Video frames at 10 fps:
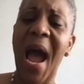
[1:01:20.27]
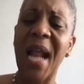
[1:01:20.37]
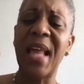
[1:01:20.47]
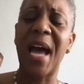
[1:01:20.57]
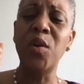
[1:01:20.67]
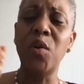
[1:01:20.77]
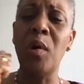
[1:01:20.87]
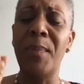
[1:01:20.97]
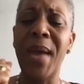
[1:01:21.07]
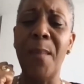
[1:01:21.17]
and that you
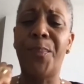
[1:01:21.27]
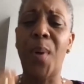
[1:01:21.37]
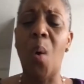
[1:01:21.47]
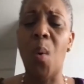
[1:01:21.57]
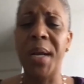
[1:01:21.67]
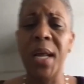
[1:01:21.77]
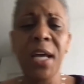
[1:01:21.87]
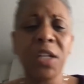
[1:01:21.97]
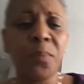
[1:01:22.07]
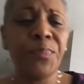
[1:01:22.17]
will be empowered
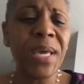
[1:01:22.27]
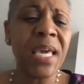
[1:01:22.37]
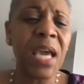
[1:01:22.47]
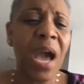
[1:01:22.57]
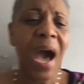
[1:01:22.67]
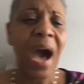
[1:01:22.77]
to be